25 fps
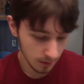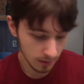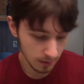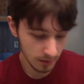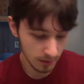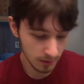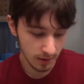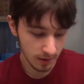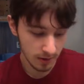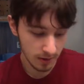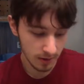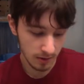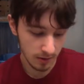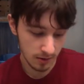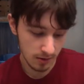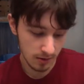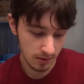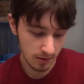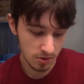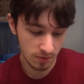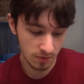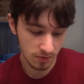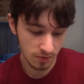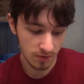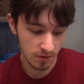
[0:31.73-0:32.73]
Like
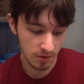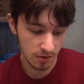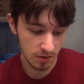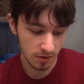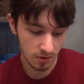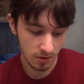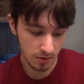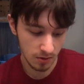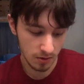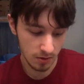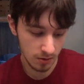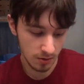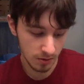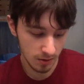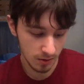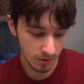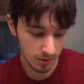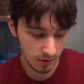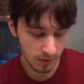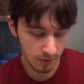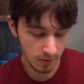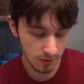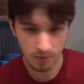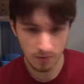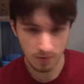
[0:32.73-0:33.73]
each video I
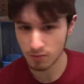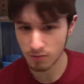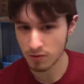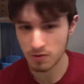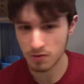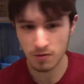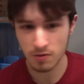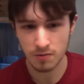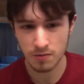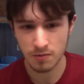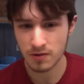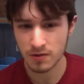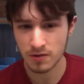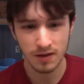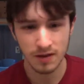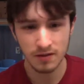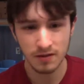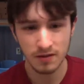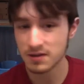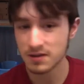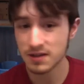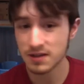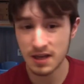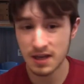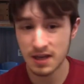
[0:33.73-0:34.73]
record, whether it be like
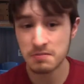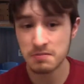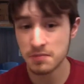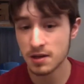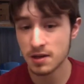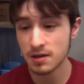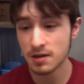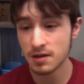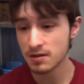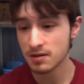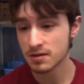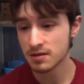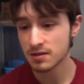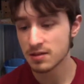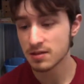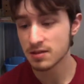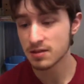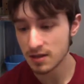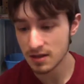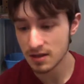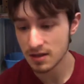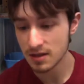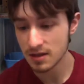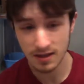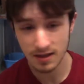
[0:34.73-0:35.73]
10 minutes,
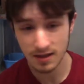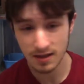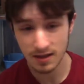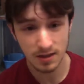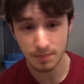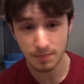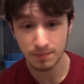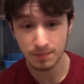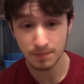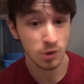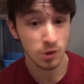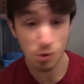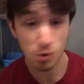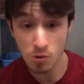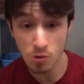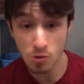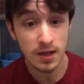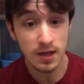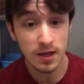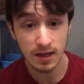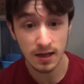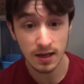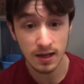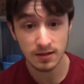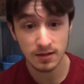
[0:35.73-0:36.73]
it takes up 2
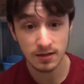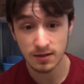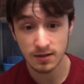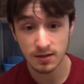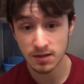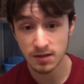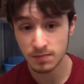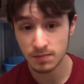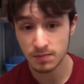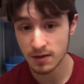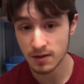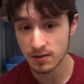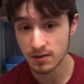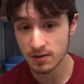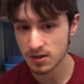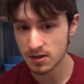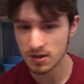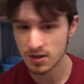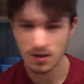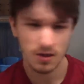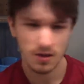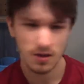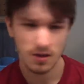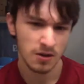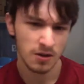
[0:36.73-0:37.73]
gigs of
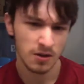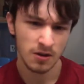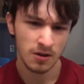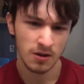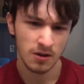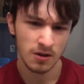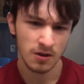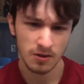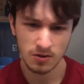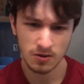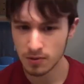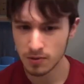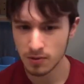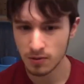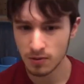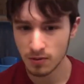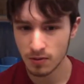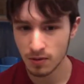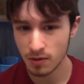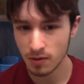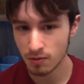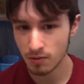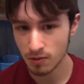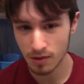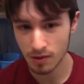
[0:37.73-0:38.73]
space on this computer.
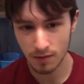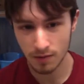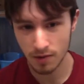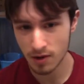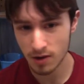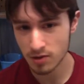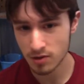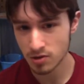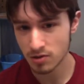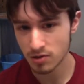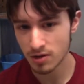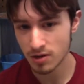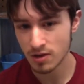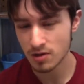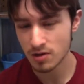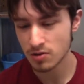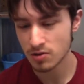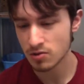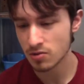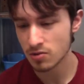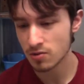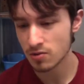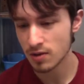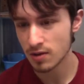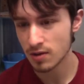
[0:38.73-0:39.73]
And whenever I try
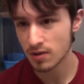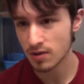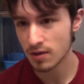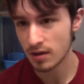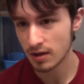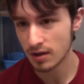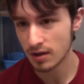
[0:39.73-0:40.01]
to